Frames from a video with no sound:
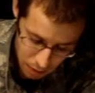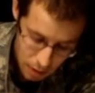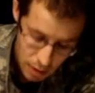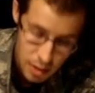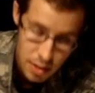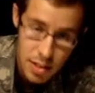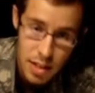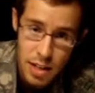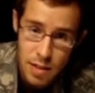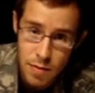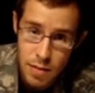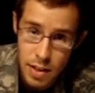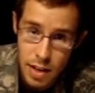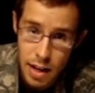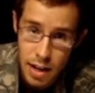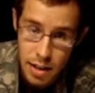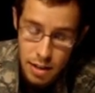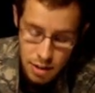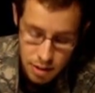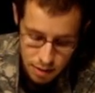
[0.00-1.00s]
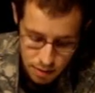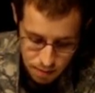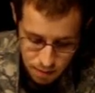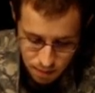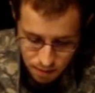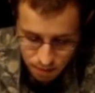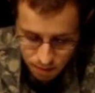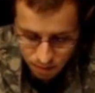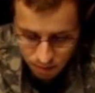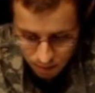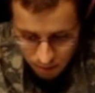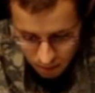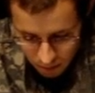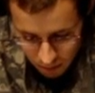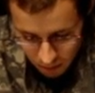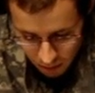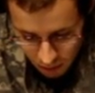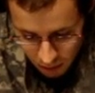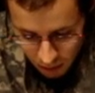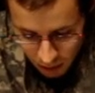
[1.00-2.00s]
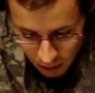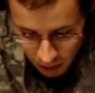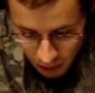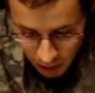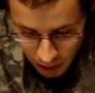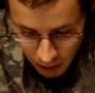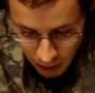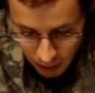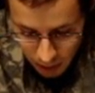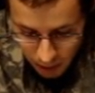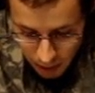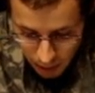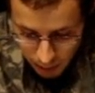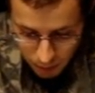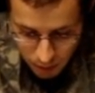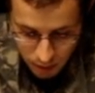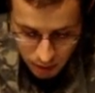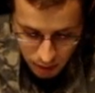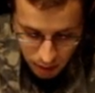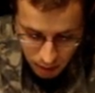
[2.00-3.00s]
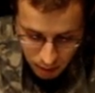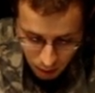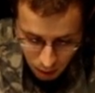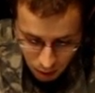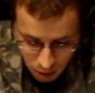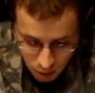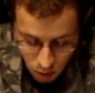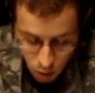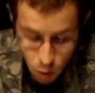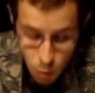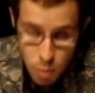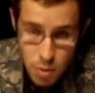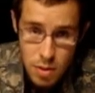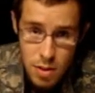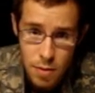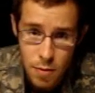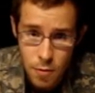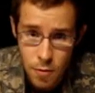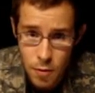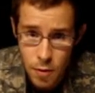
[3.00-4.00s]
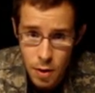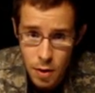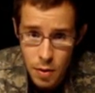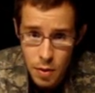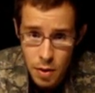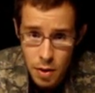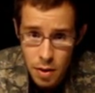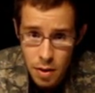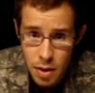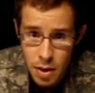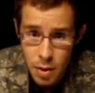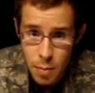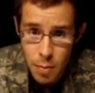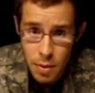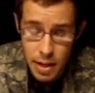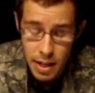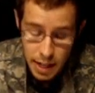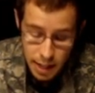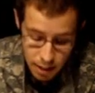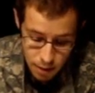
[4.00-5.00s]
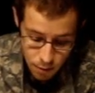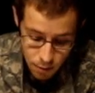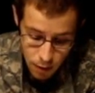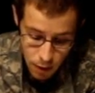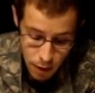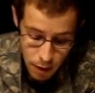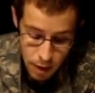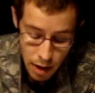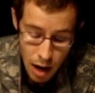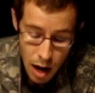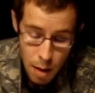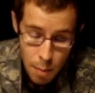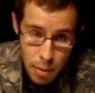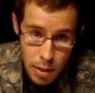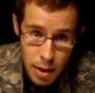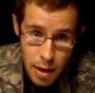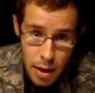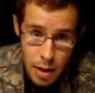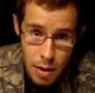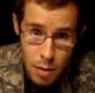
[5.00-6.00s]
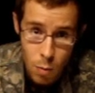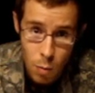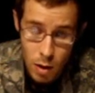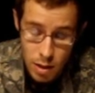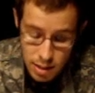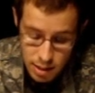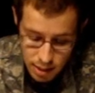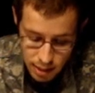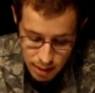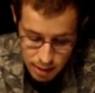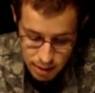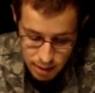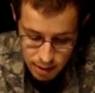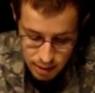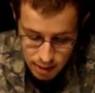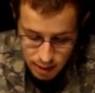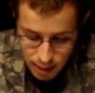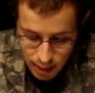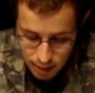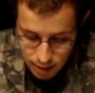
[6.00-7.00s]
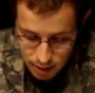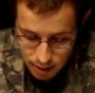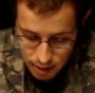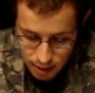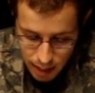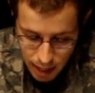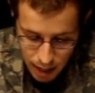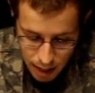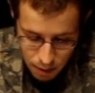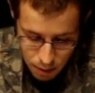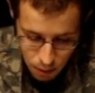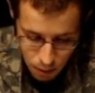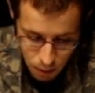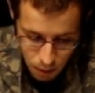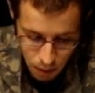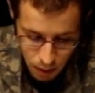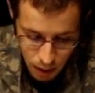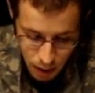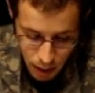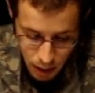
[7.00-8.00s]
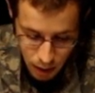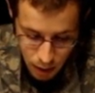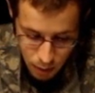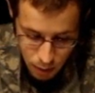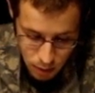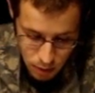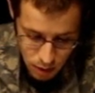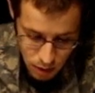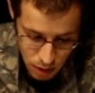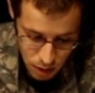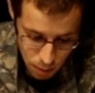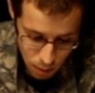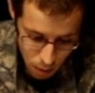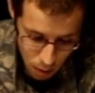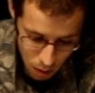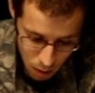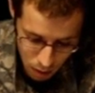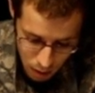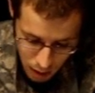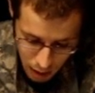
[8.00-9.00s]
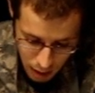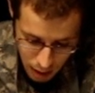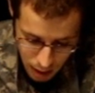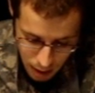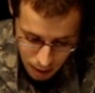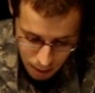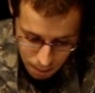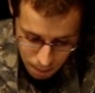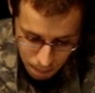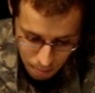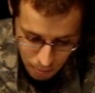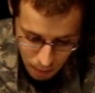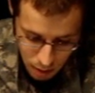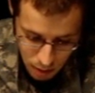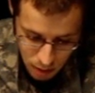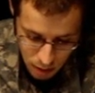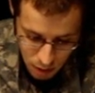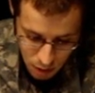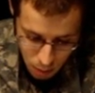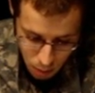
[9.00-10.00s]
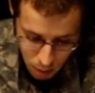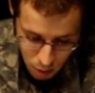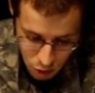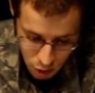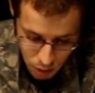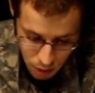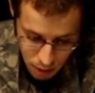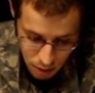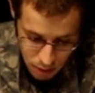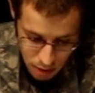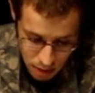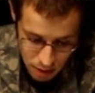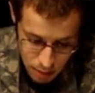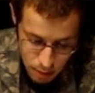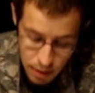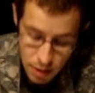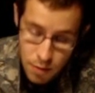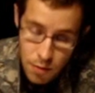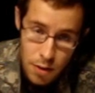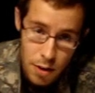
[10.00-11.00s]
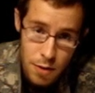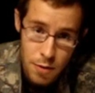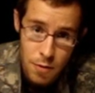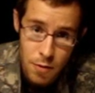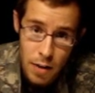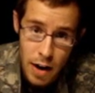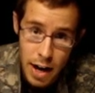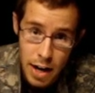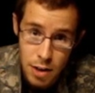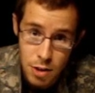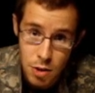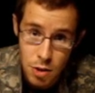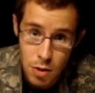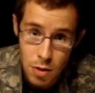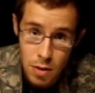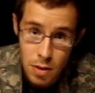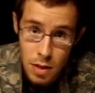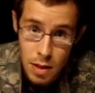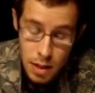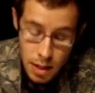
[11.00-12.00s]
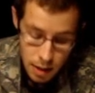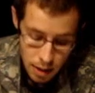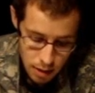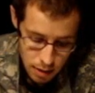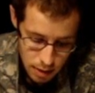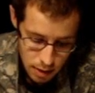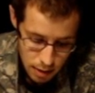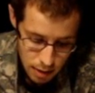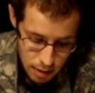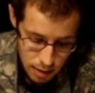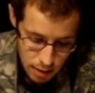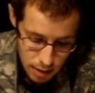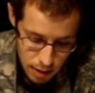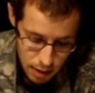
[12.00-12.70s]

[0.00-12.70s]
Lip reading: the safety action. Now this gun also opens up further, but it gets very complicated once it's inside this handle. There's a small trigger system that's very fragile to